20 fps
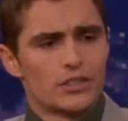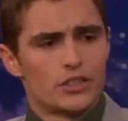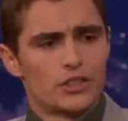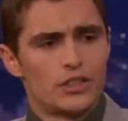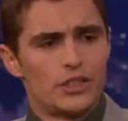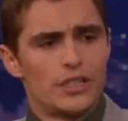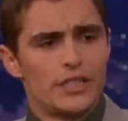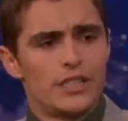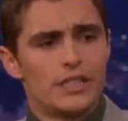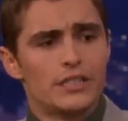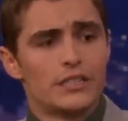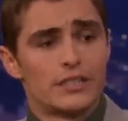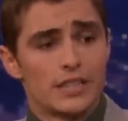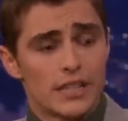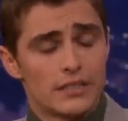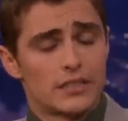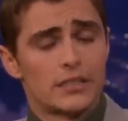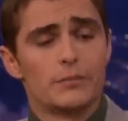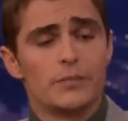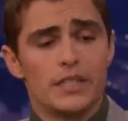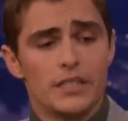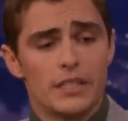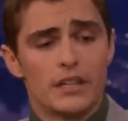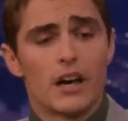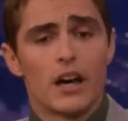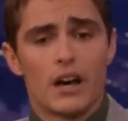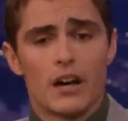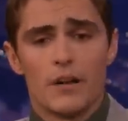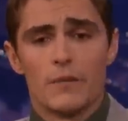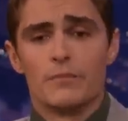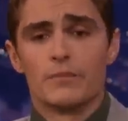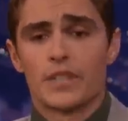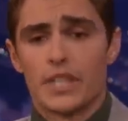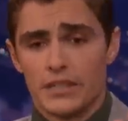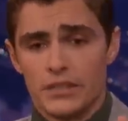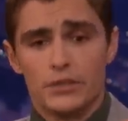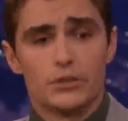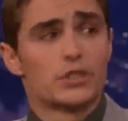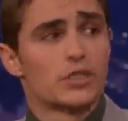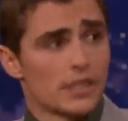she says to me,
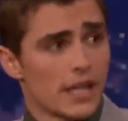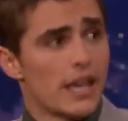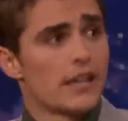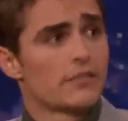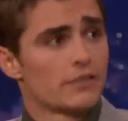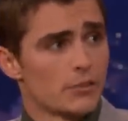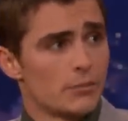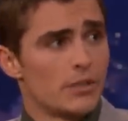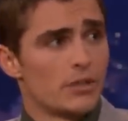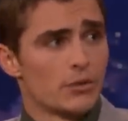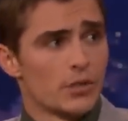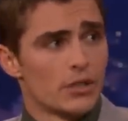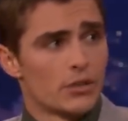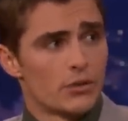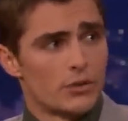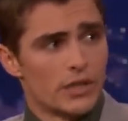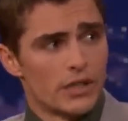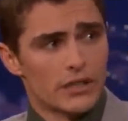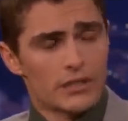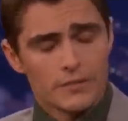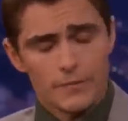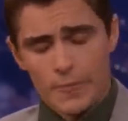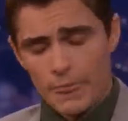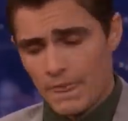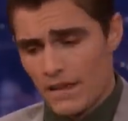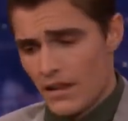can you slate for me real quick?